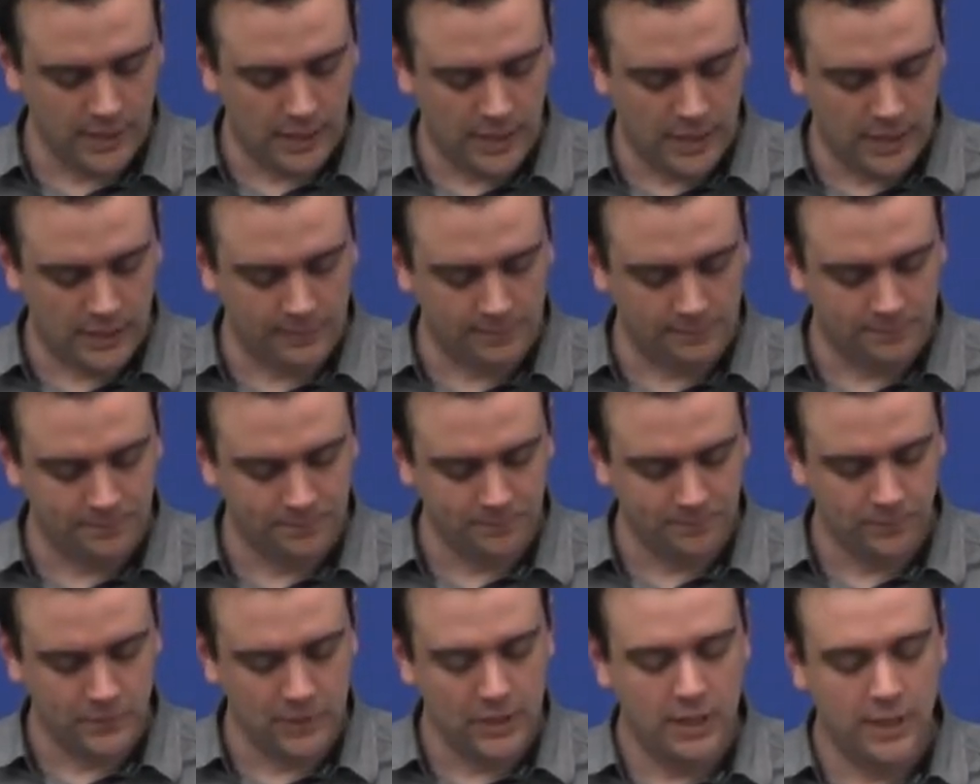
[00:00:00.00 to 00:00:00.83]

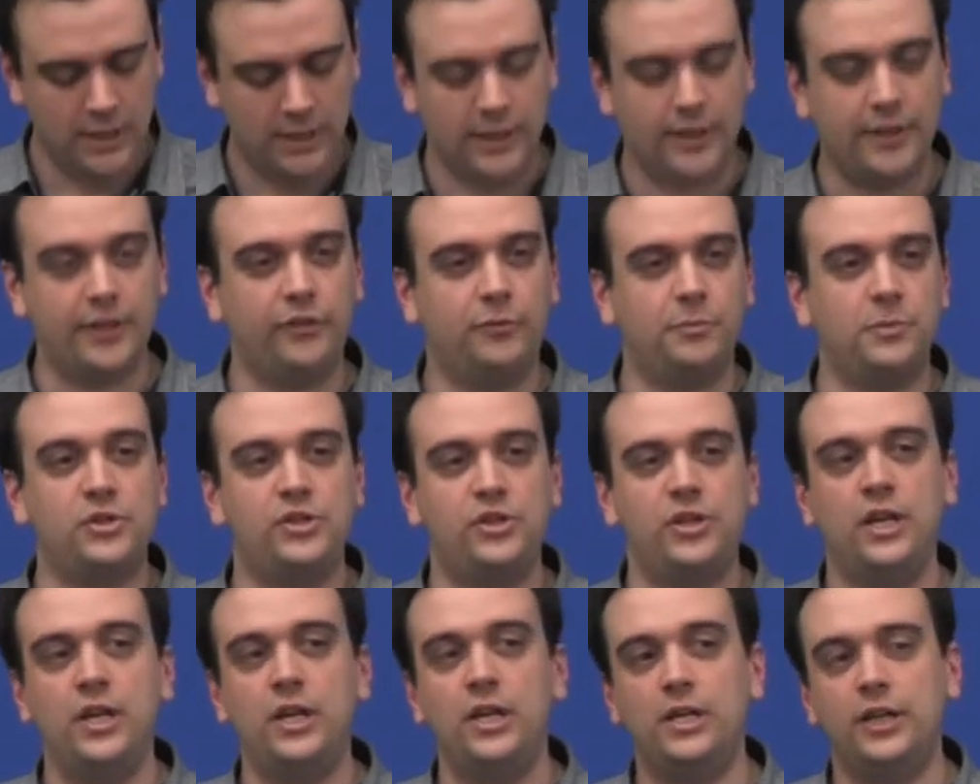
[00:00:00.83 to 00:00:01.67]
Now this
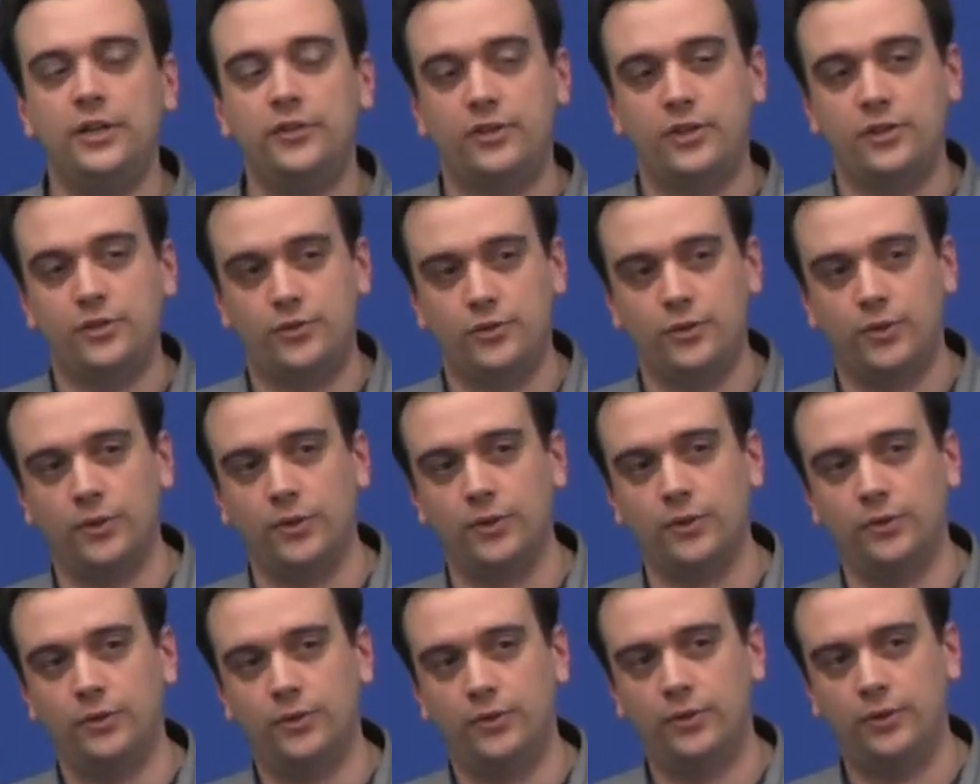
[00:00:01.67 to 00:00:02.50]
machine is
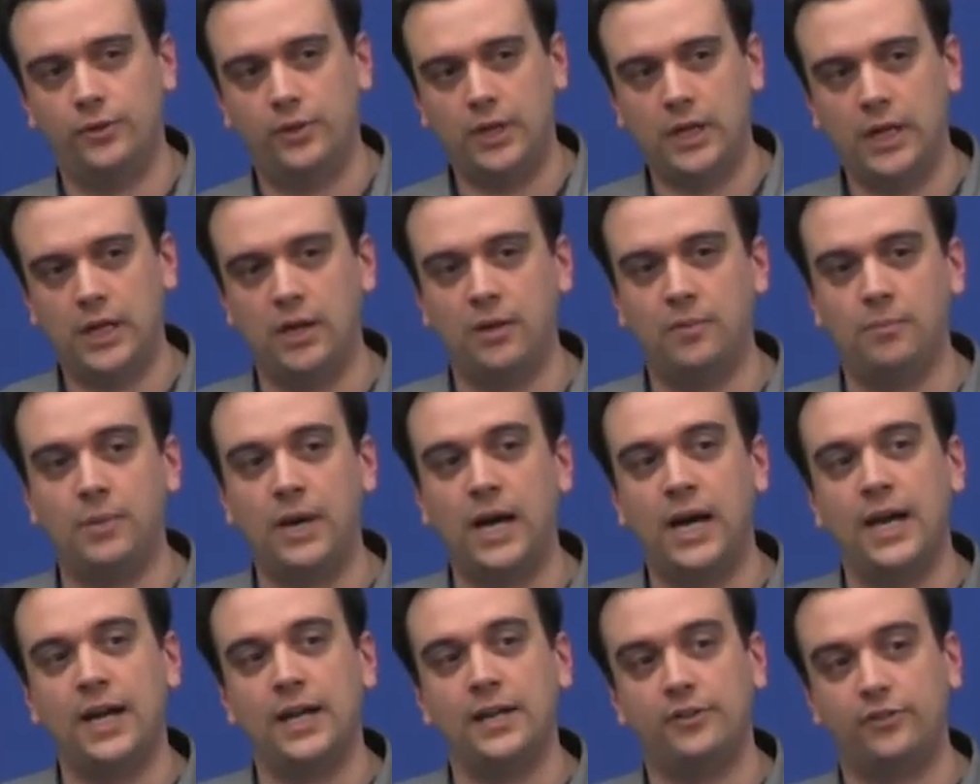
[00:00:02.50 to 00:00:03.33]
controlled
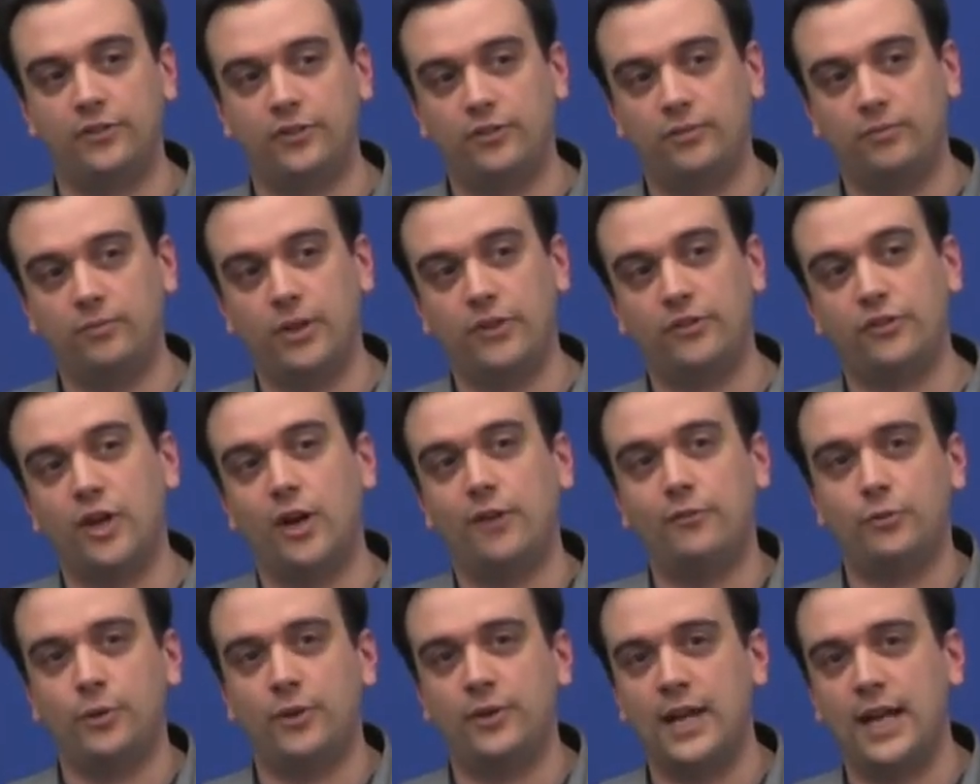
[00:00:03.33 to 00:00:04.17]
by a
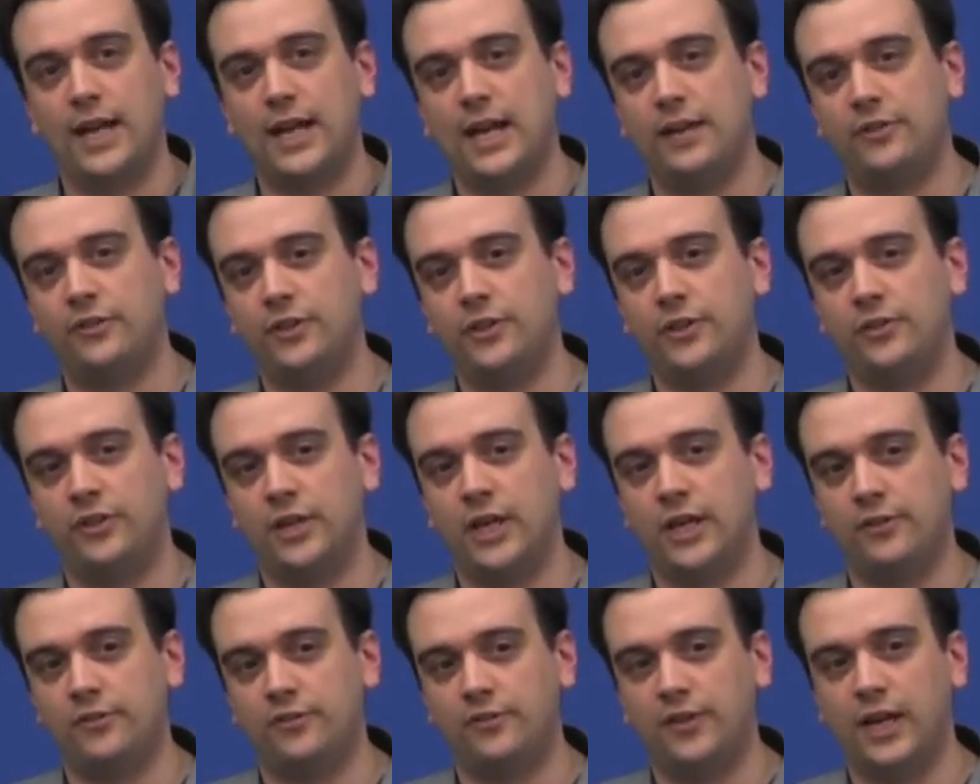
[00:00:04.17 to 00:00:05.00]
software that has a
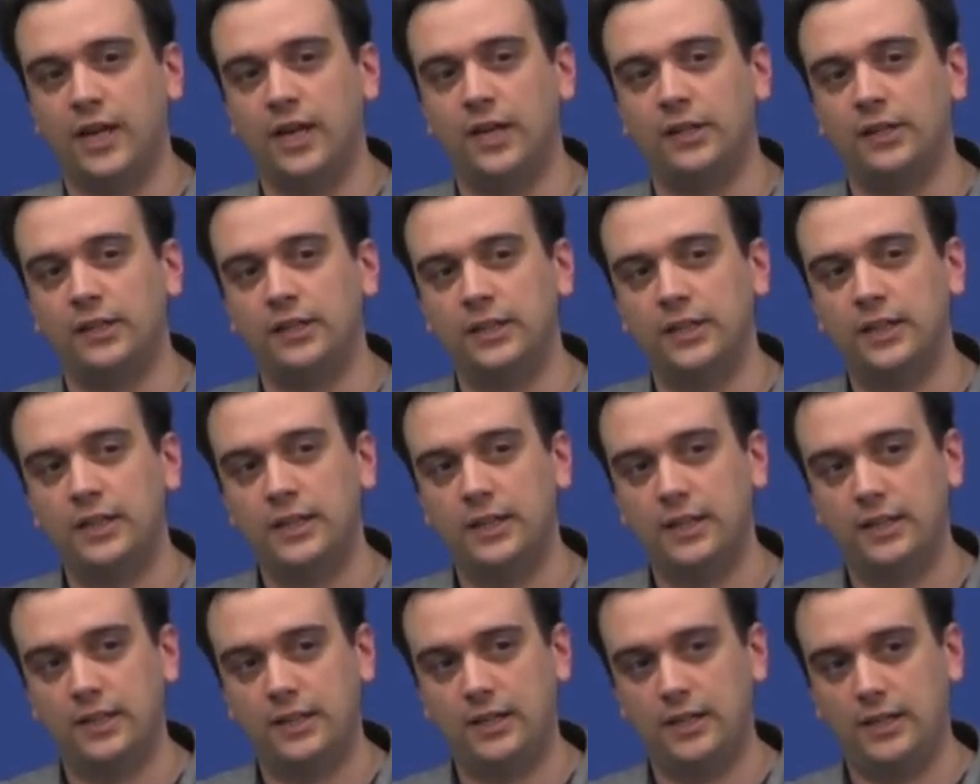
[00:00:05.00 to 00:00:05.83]
design file
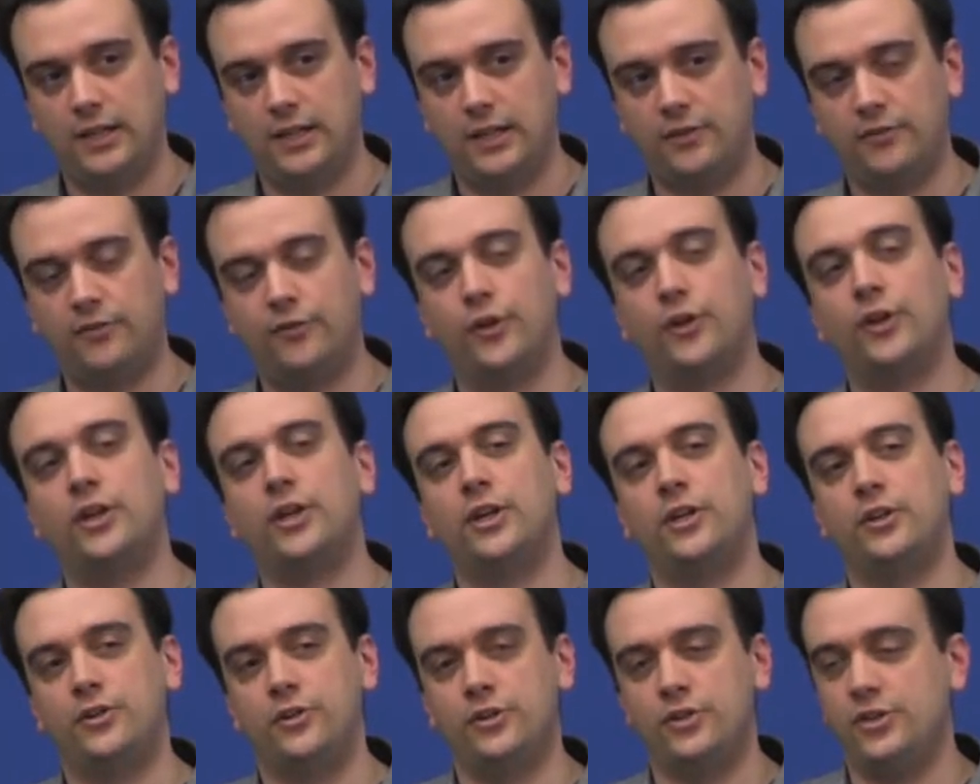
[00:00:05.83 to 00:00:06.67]

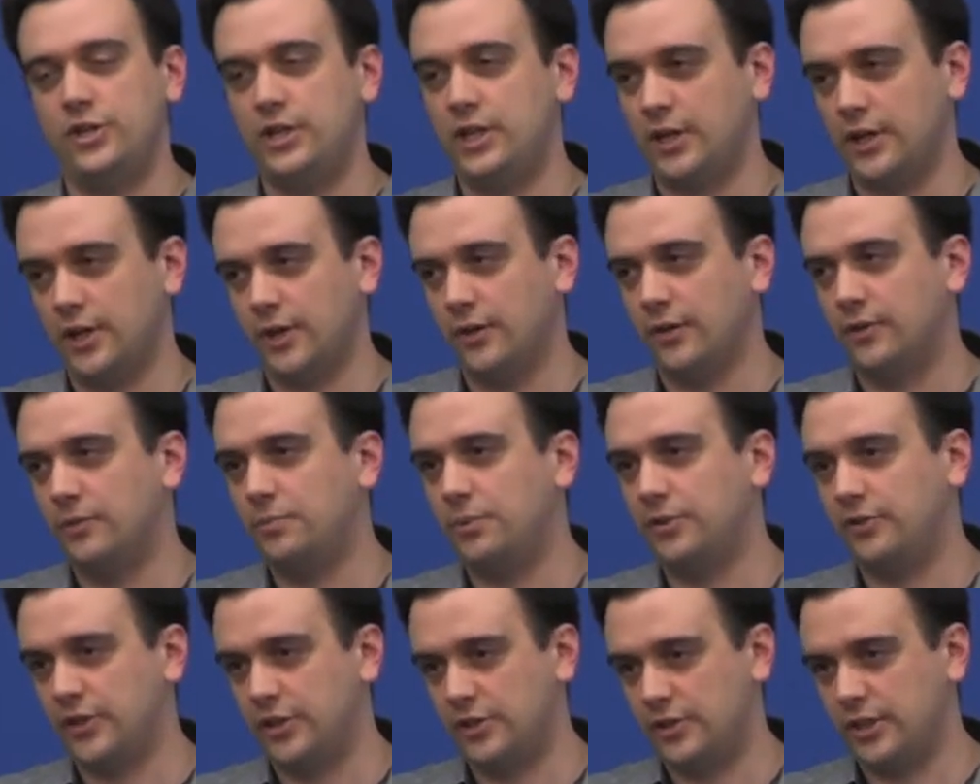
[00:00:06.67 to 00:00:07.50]
converted into G-code,
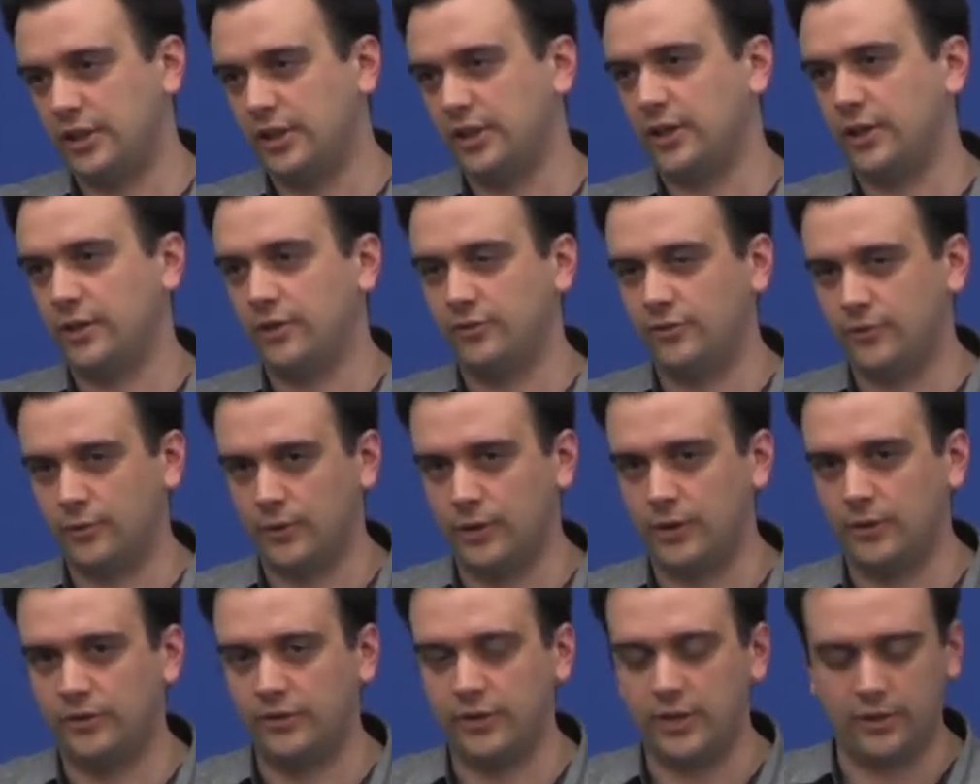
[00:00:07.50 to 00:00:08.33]
position code
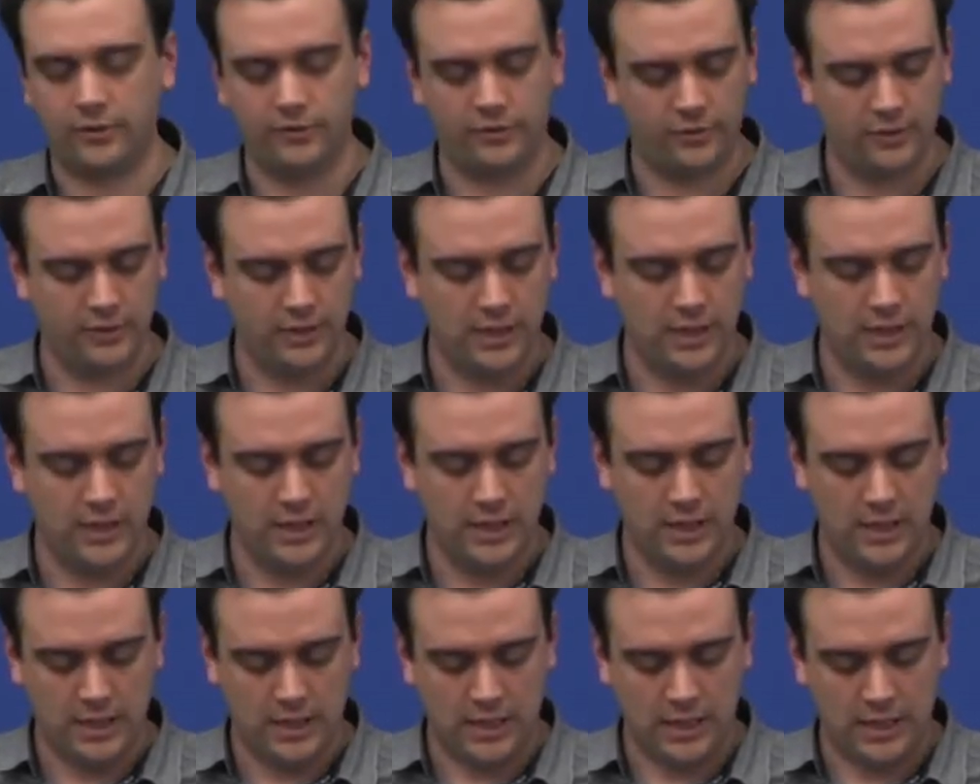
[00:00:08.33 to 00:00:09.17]
for
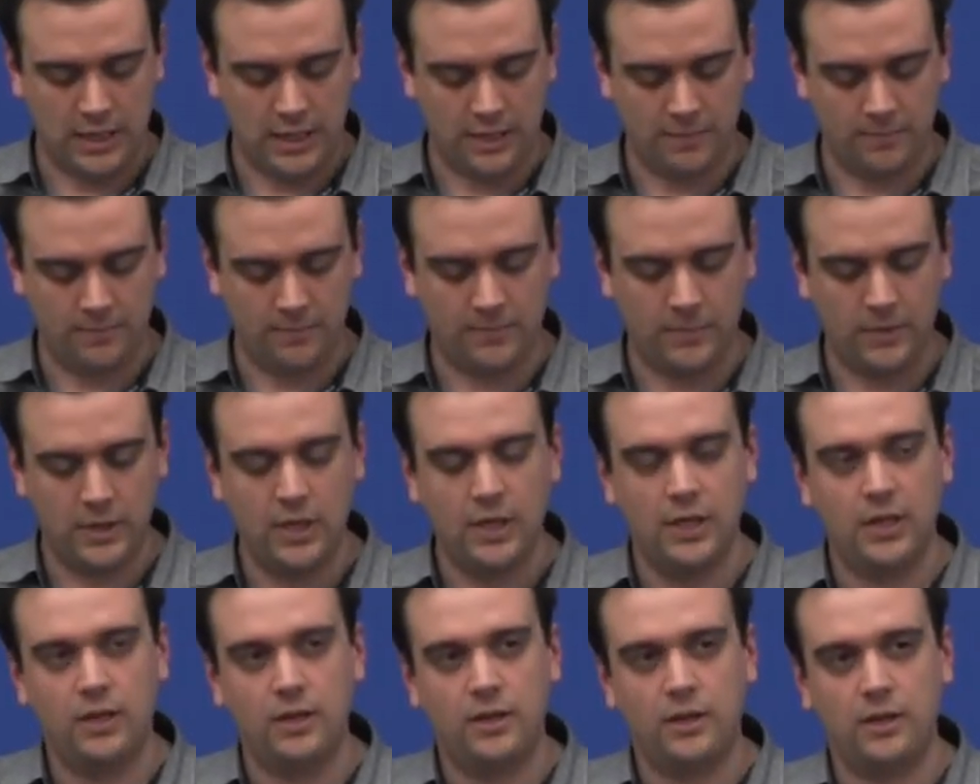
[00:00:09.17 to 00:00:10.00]
design.